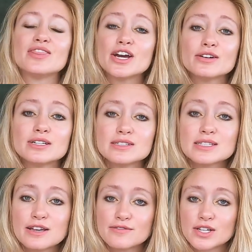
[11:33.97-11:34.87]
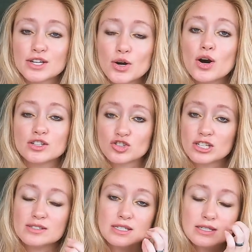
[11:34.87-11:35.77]
There is a video on
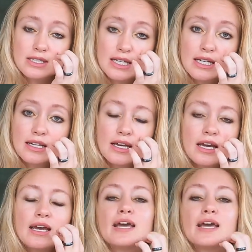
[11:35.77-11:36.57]
Trail 16.